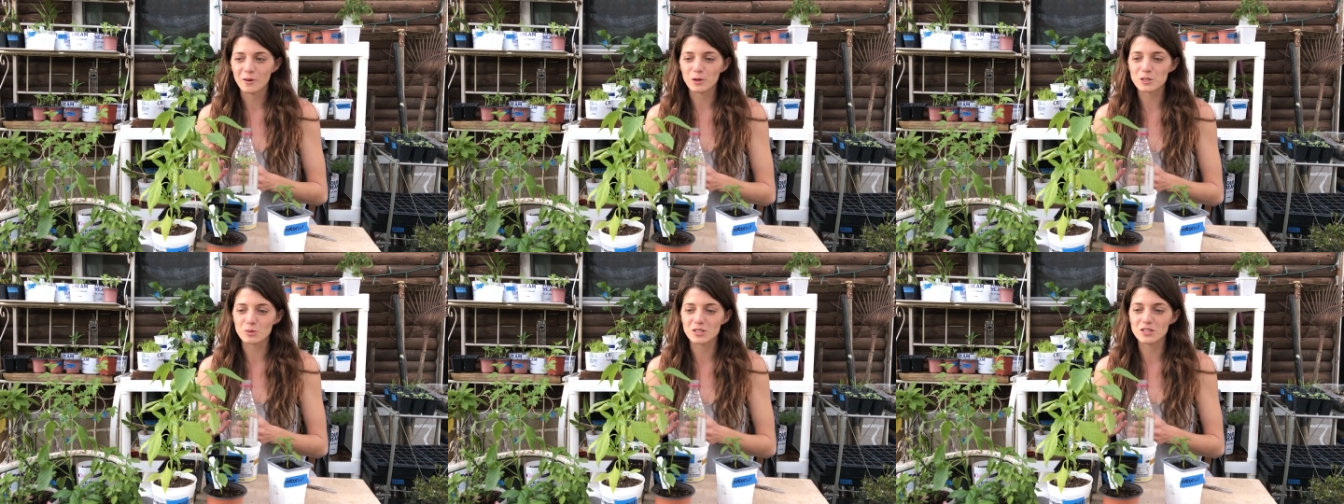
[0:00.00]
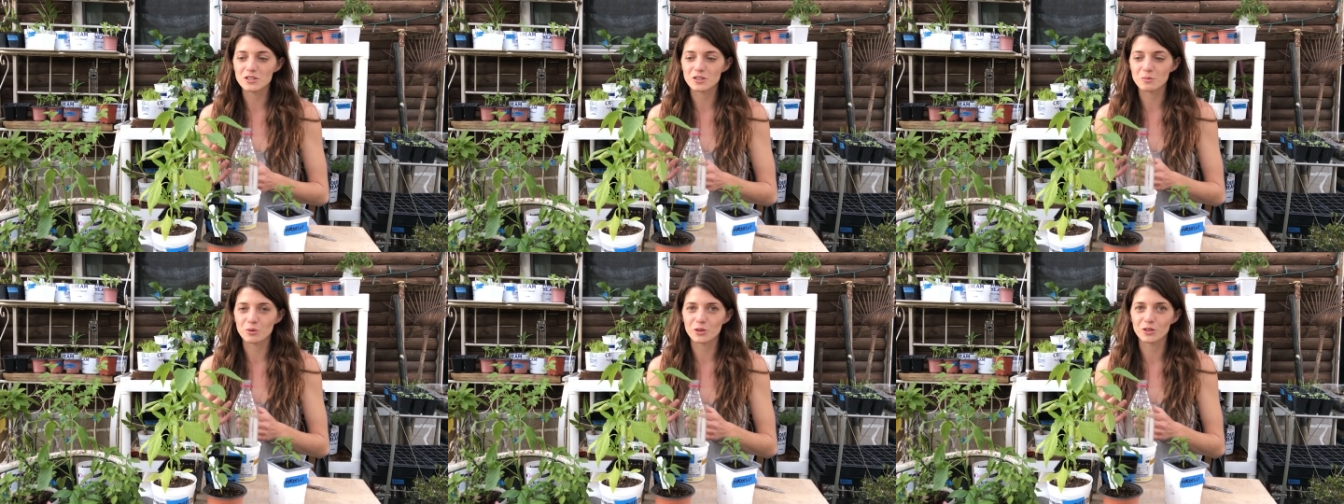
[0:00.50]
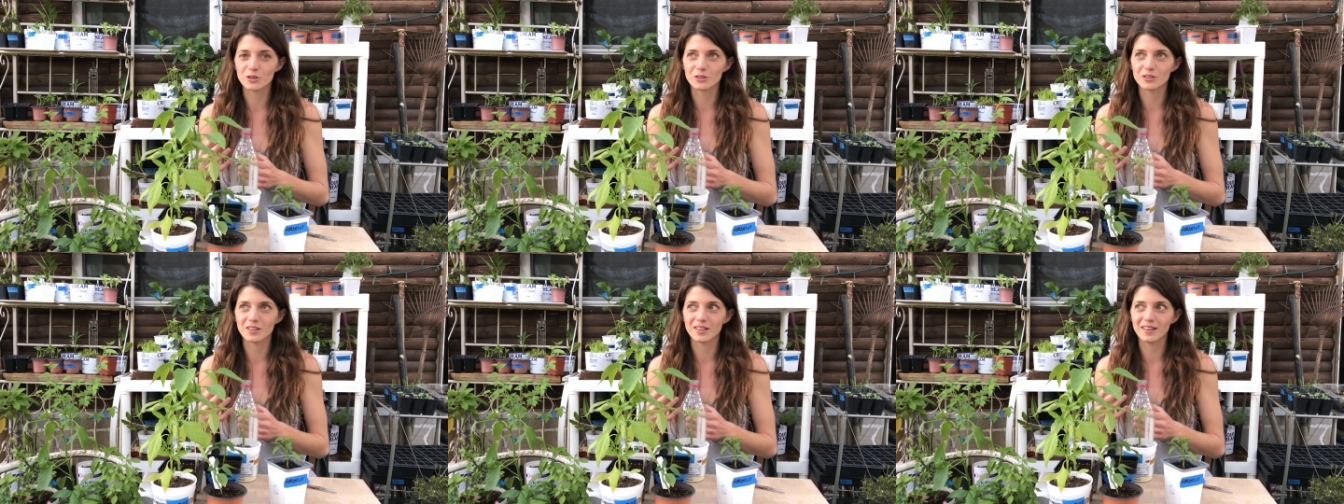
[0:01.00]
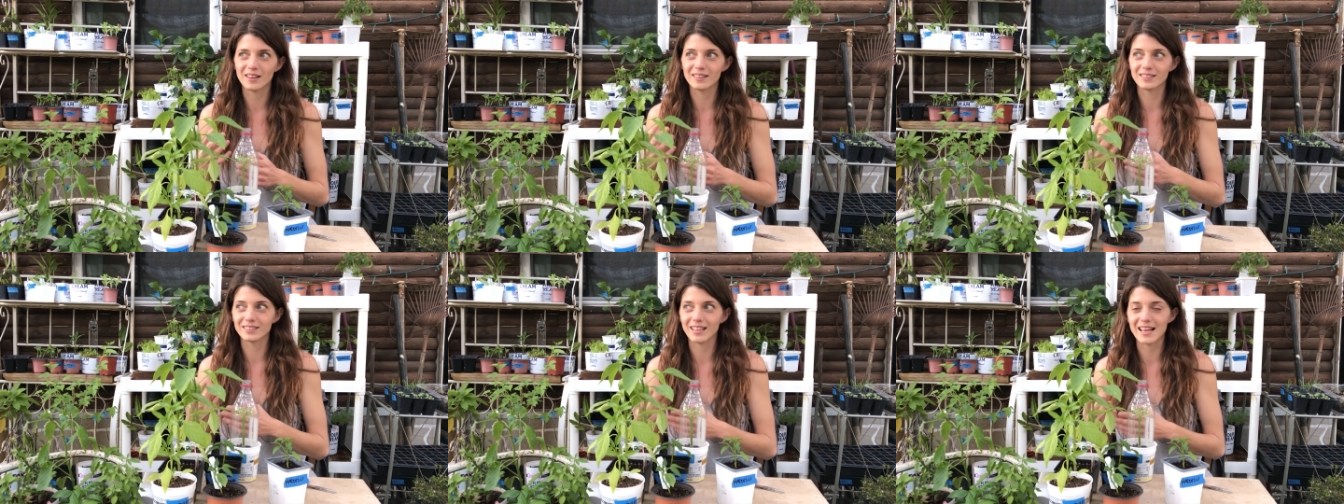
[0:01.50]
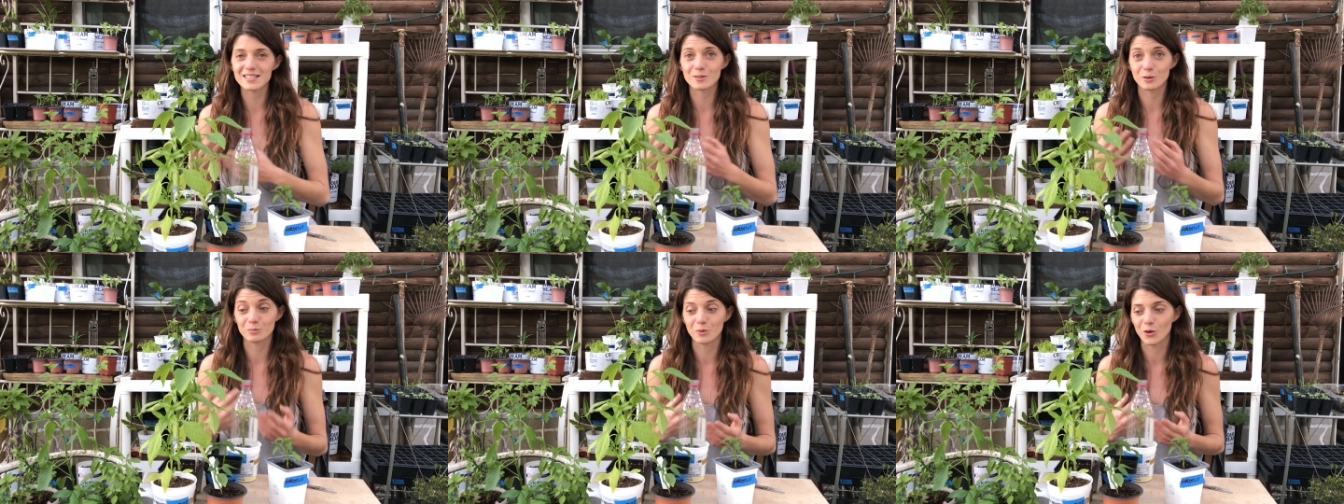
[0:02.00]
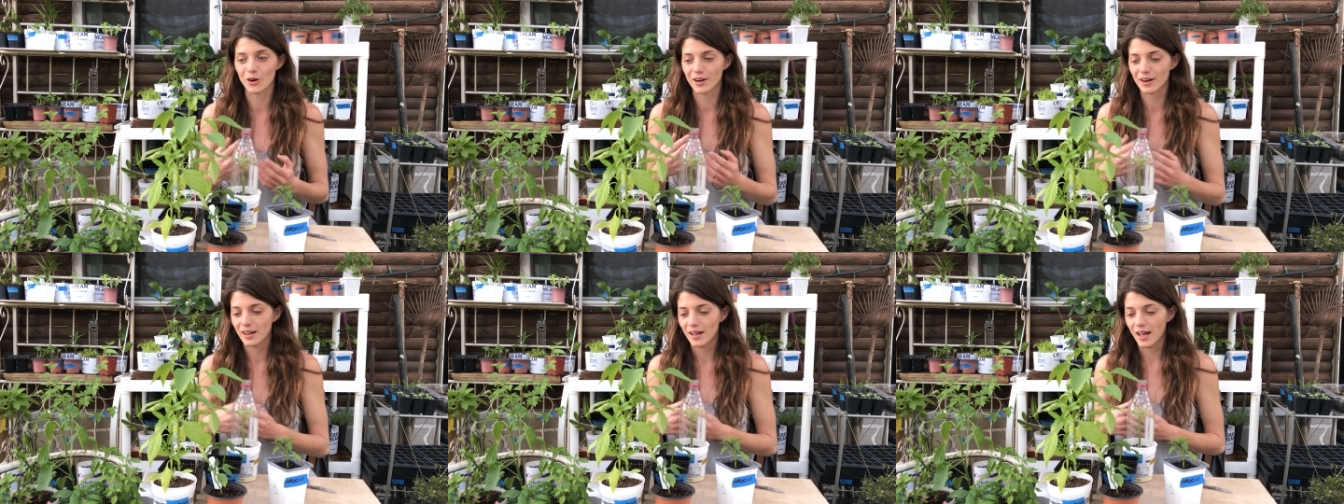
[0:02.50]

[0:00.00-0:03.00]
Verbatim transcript: which ones you should prune less or more,